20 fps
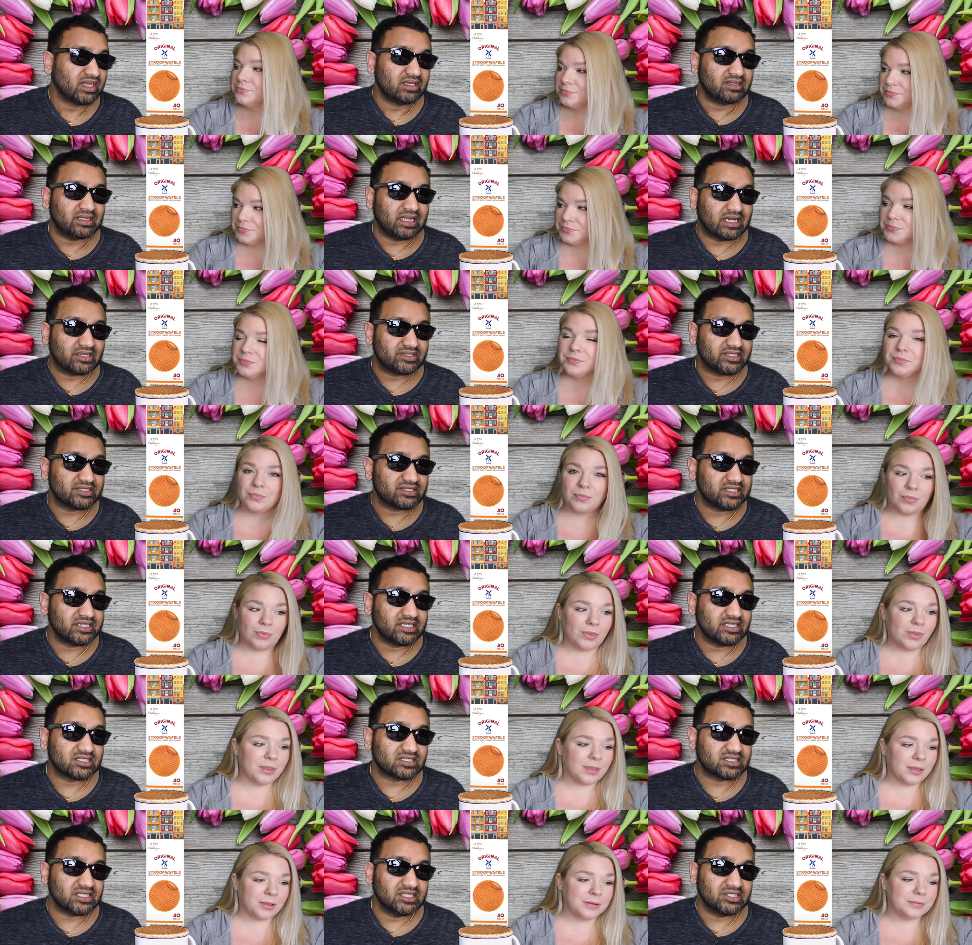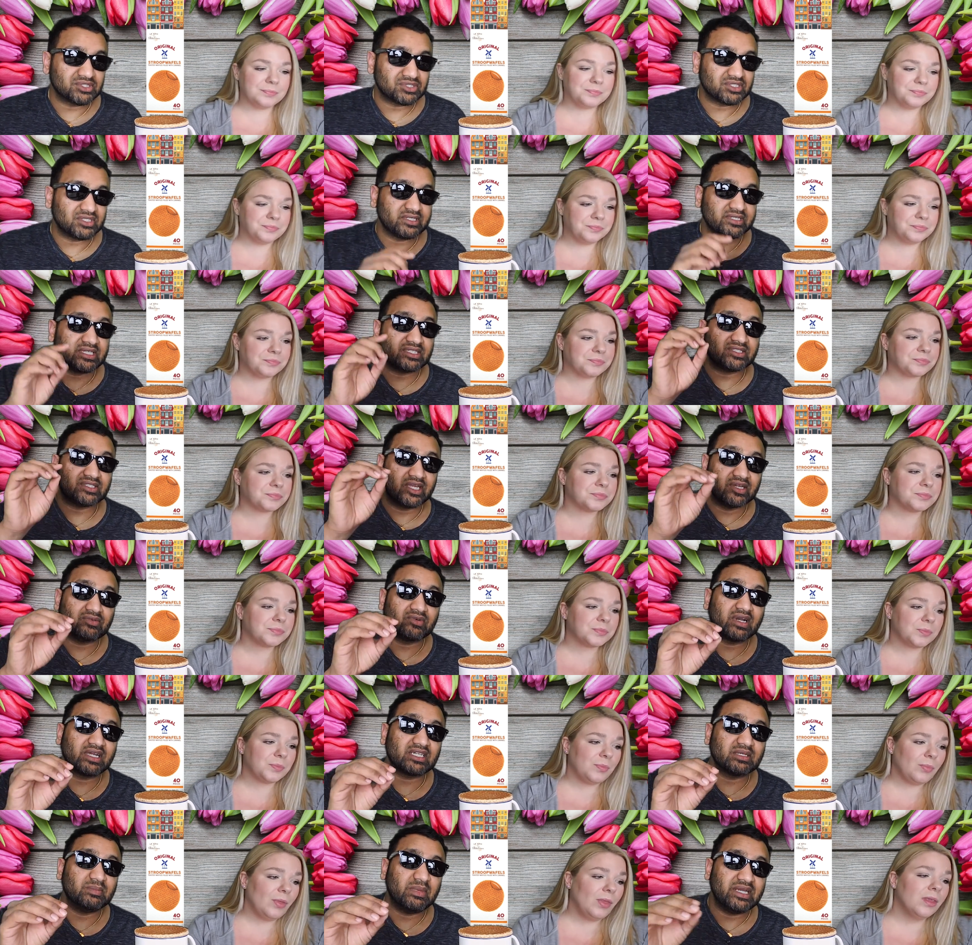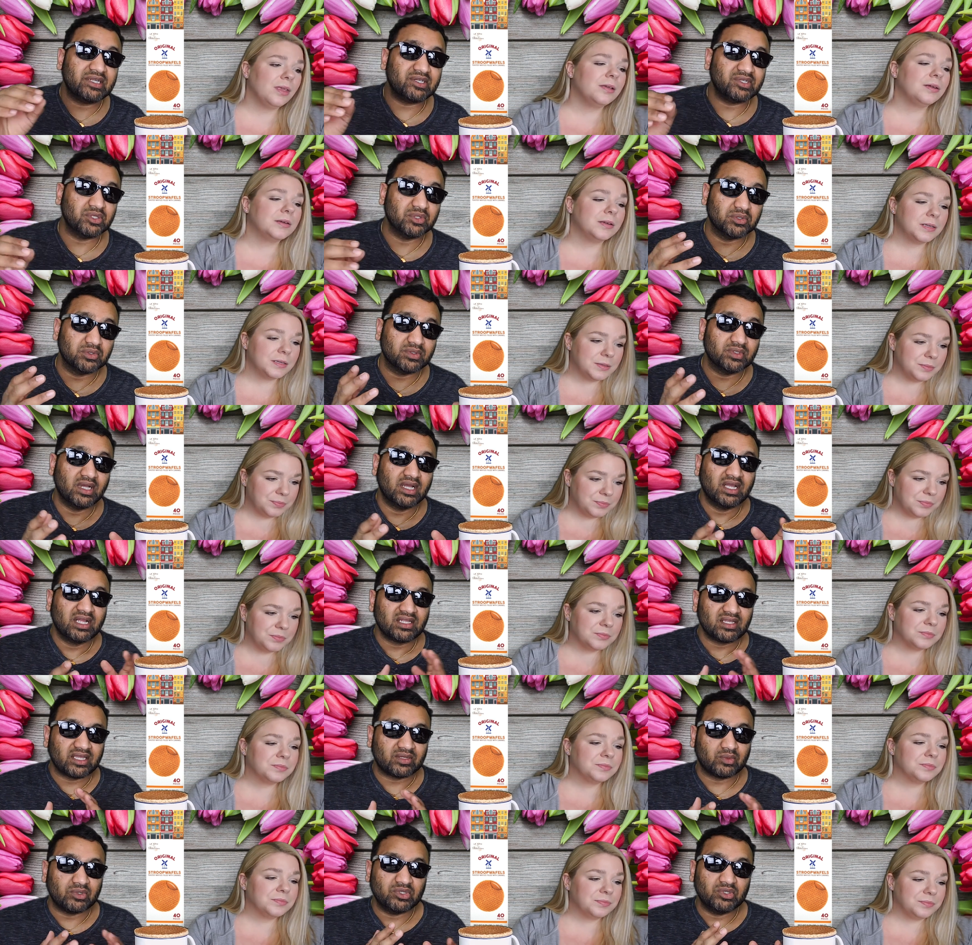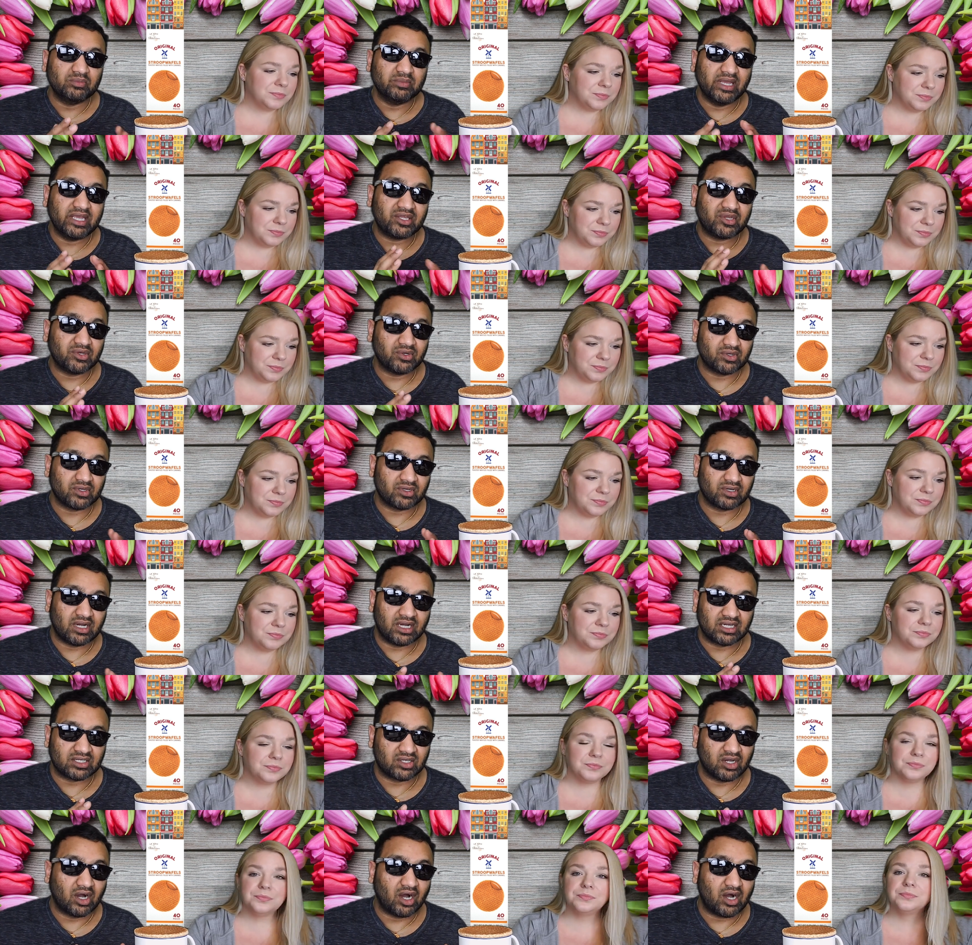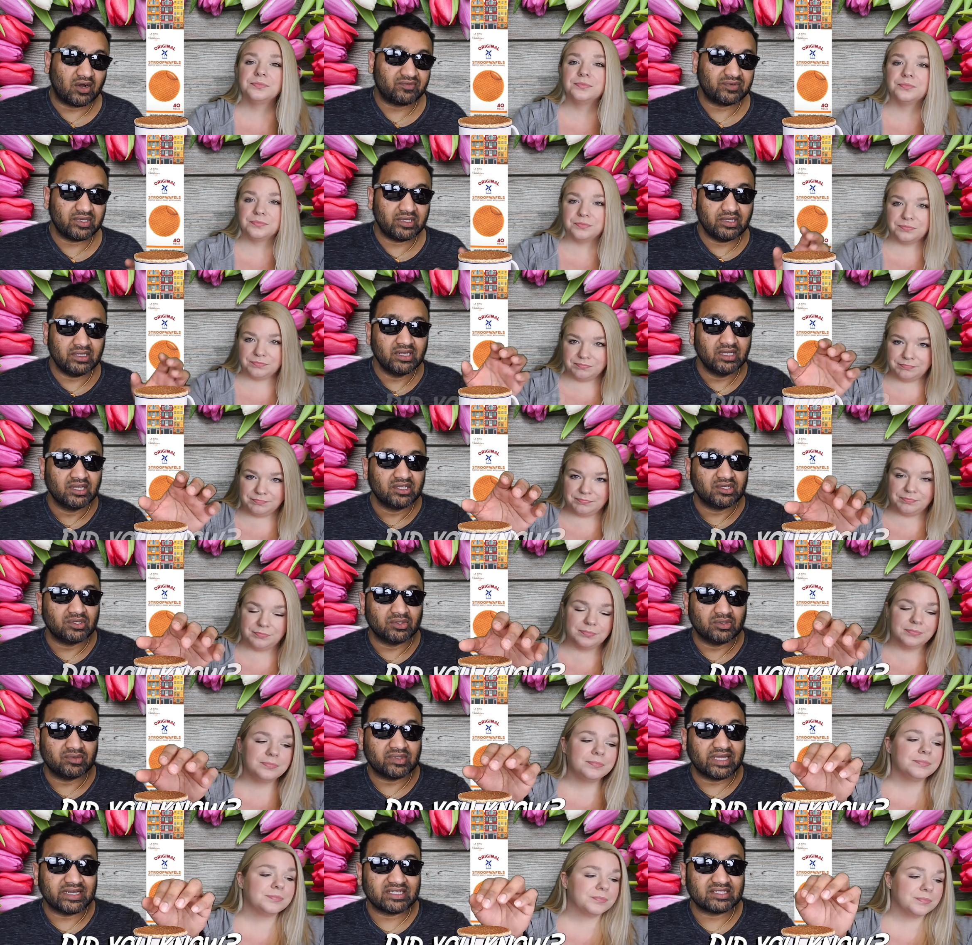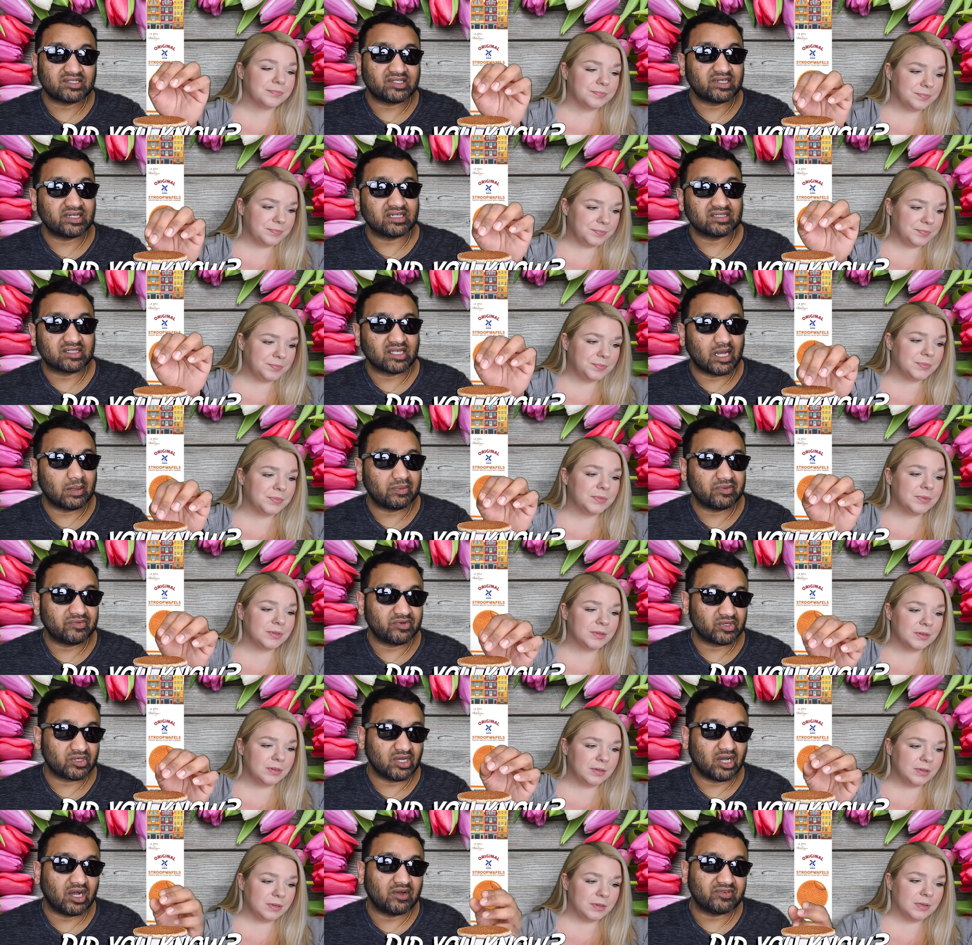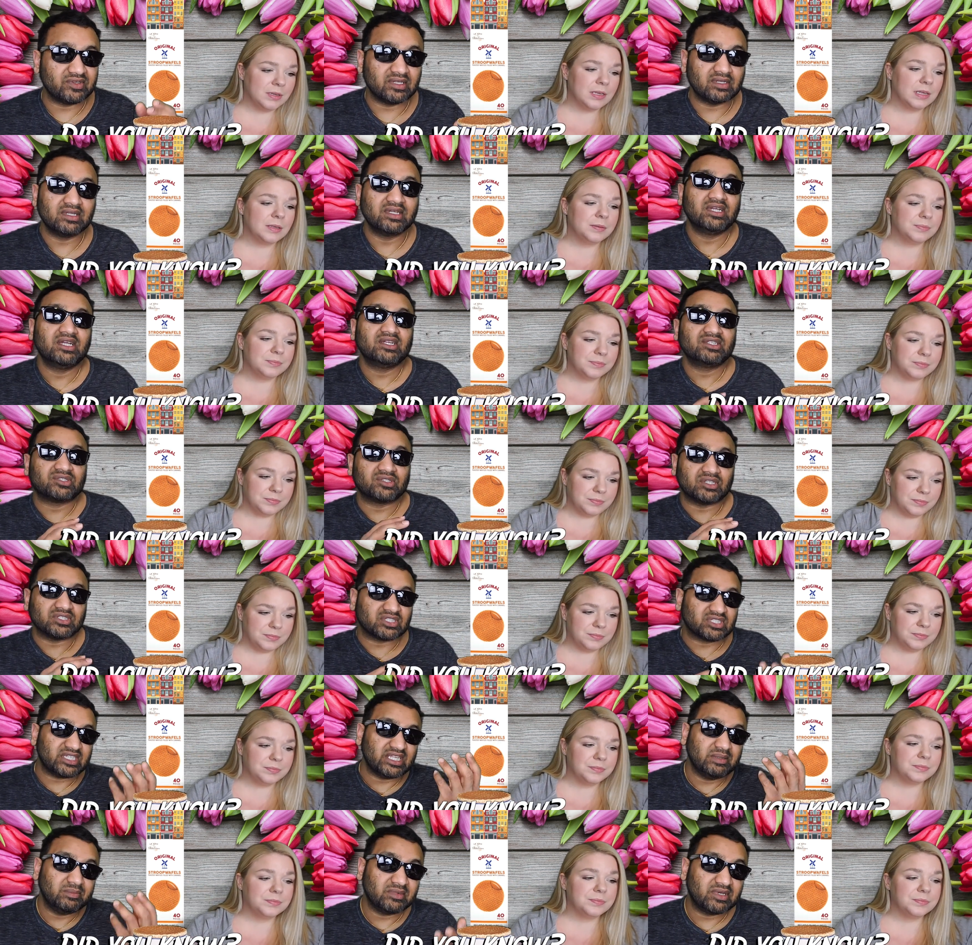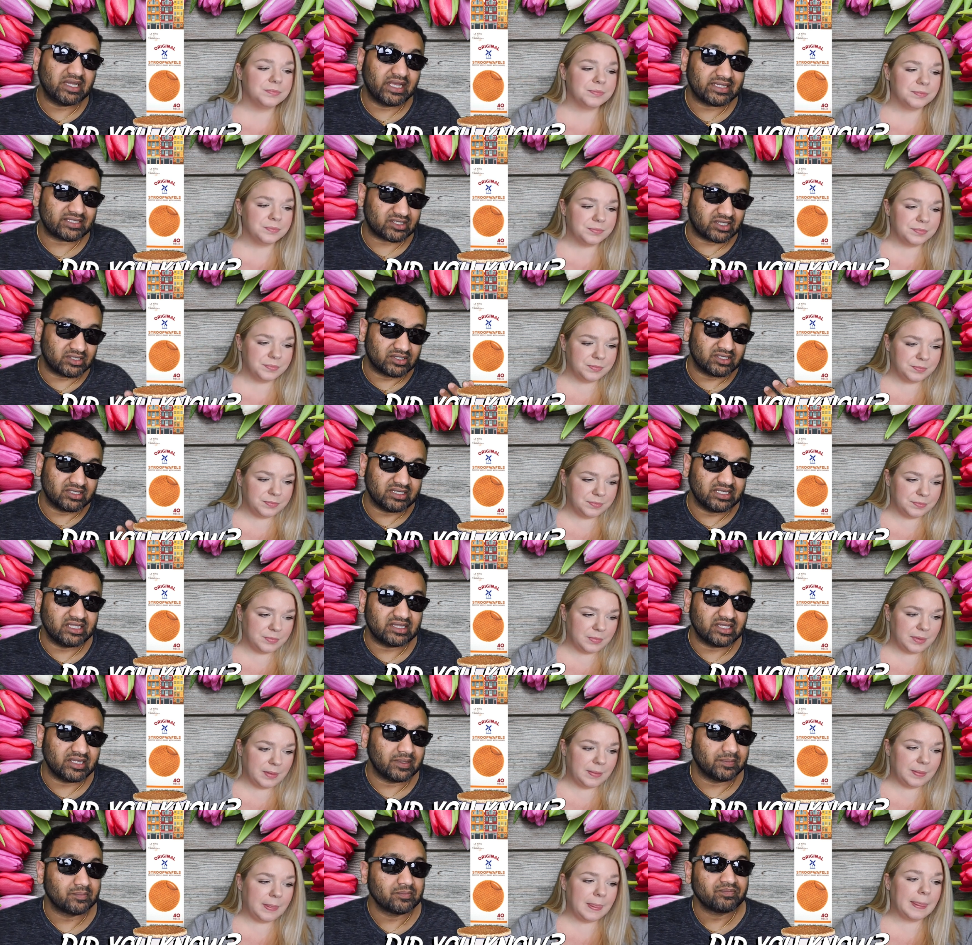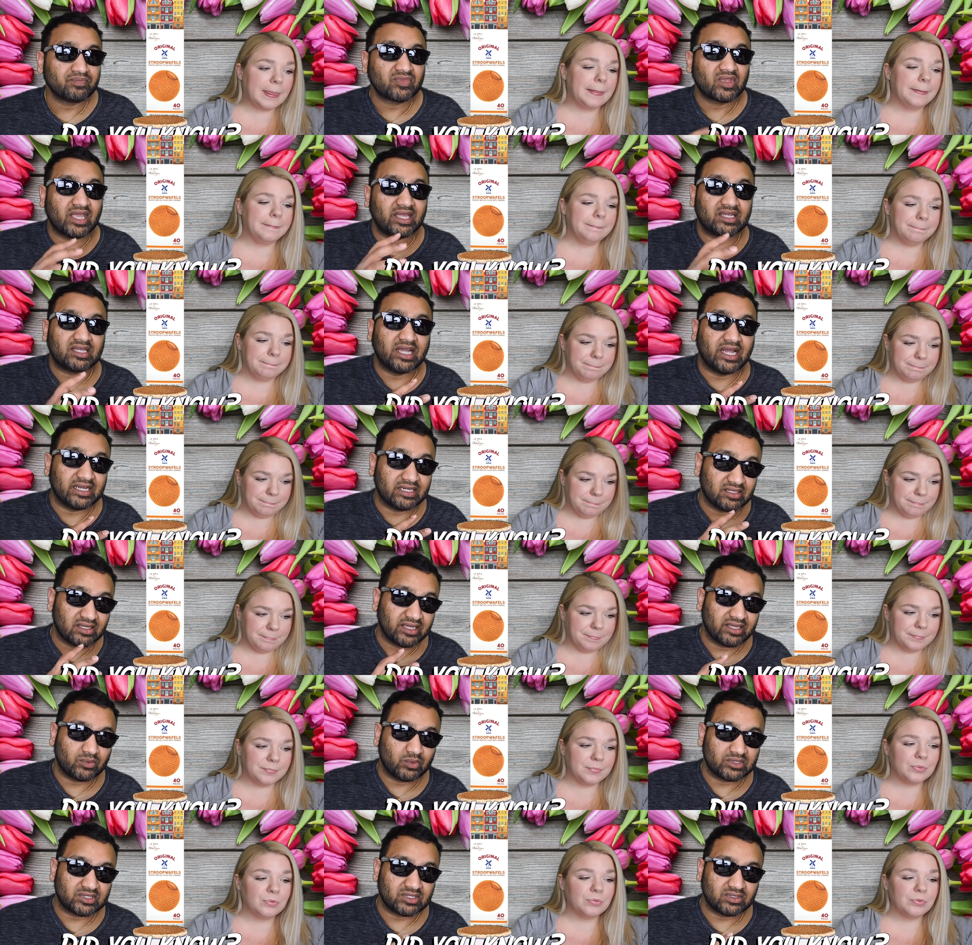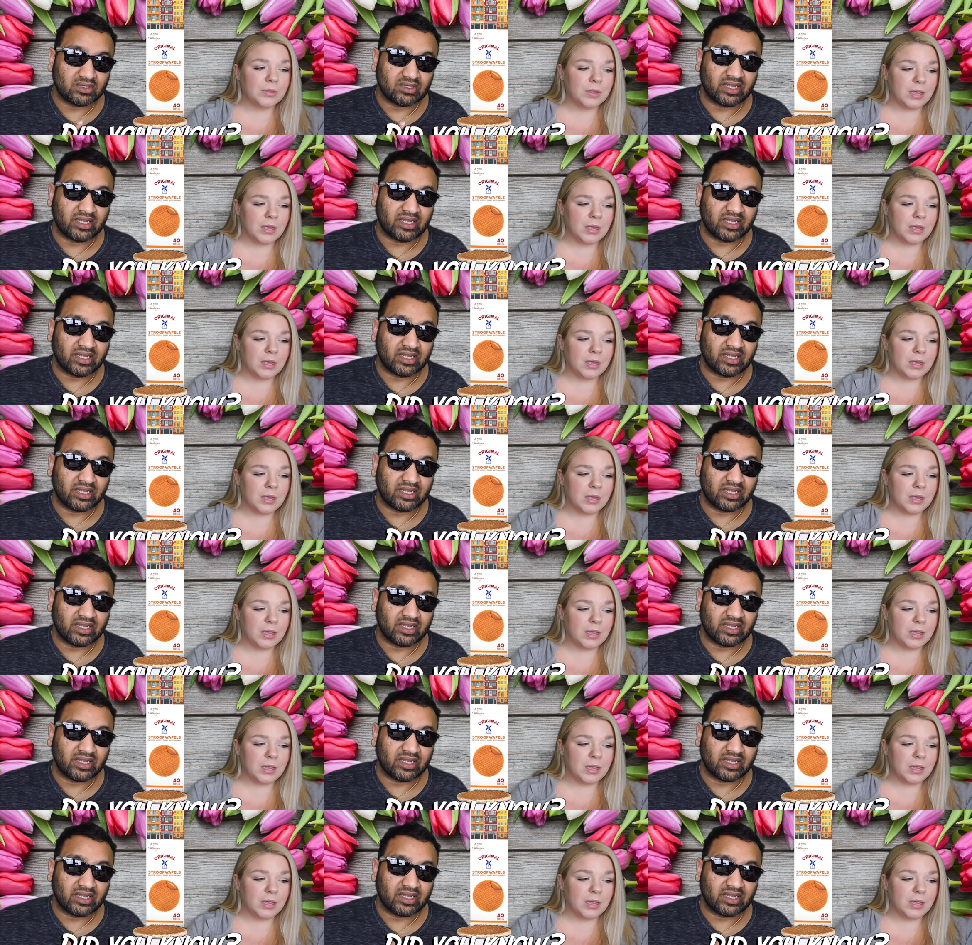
Speaker 1: Now, this thing is interesting because they recommend you, like when you make your uh, coffee, mm -hmm. you let it sit on top of your coffee so the steam gets underneath it and kind of like what's it